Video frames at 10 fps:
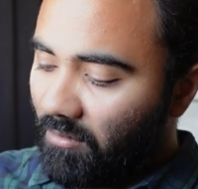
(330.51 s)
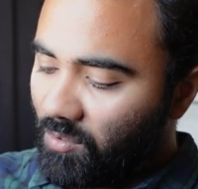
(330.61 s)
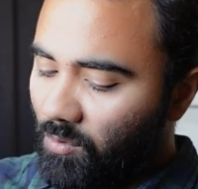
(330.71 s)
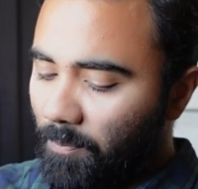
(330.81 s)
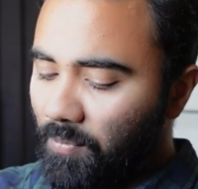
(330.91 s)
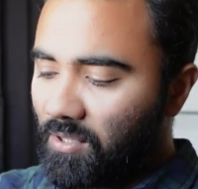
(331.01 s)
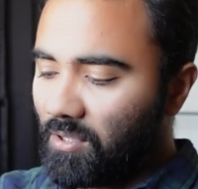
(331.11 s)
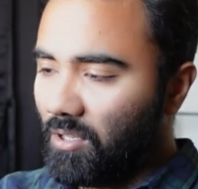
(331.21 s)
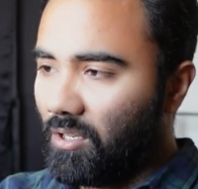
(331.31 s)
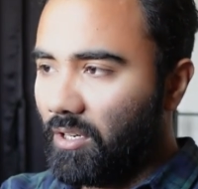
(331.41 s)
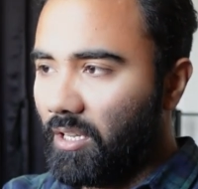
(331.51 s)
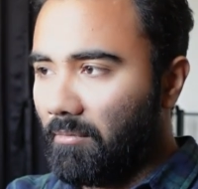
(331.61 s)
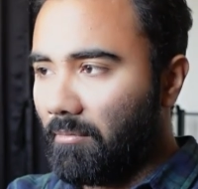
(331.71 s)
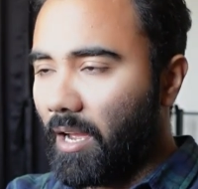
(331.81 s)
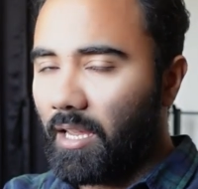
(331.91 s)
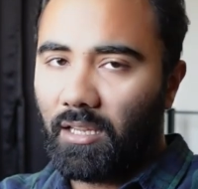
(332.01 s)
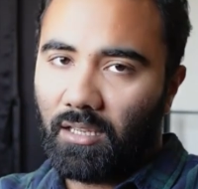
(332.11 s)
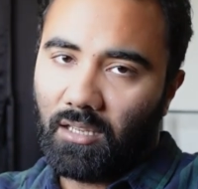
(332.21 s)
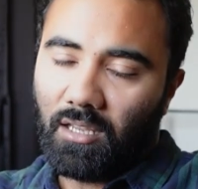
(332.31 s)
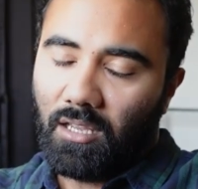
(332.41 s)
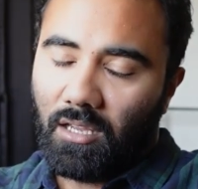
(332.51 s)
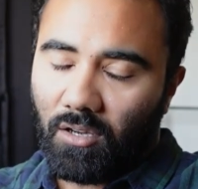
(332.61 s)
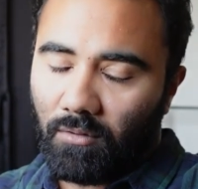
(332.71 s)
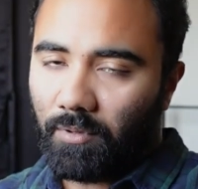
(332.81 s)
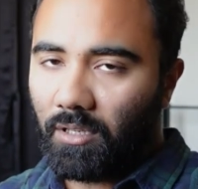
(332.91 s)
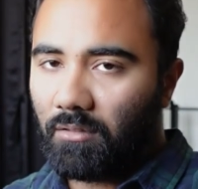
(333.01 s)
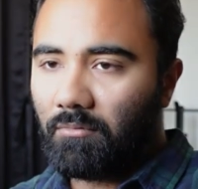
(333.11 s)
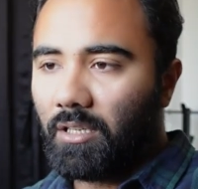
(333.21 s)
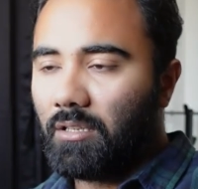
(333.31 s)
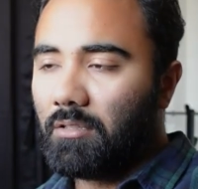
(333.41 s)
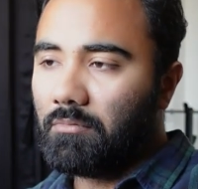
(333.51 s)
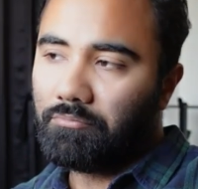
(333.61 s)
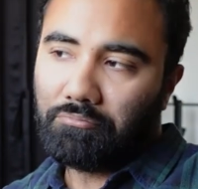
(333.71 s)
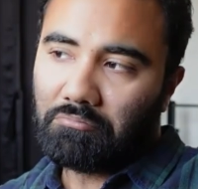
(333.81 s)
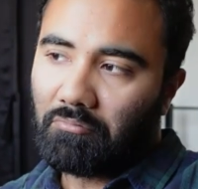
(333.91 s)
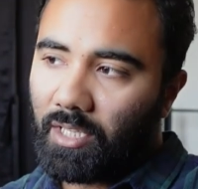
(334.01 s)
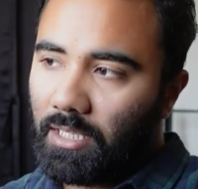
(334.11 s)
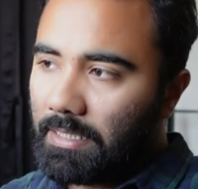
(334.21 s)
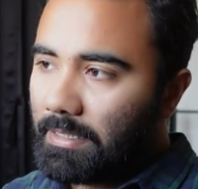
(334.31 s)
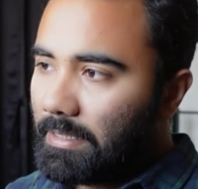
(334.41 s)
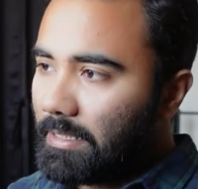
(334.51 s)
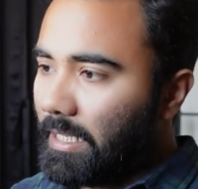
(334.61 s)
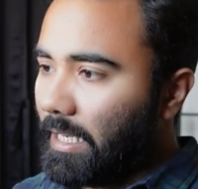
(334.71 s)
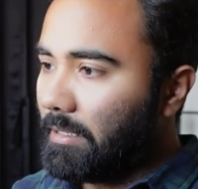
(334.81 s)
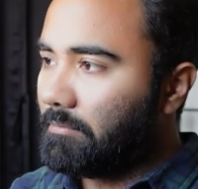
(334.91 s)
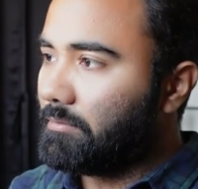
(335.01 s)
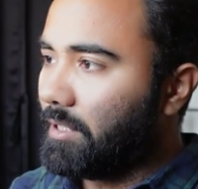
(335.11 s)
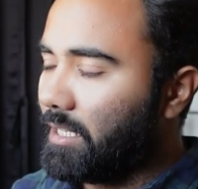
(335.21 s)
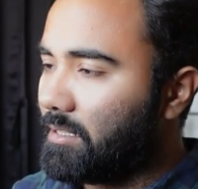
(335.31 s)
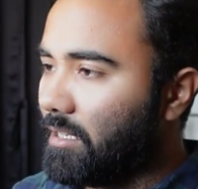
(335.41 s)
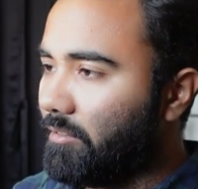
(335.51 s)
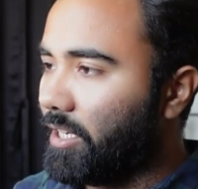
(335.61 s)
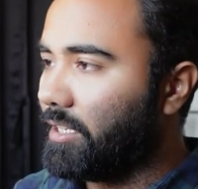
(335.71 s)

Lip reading: which was absurd in my opinion, but yeah, let's leave it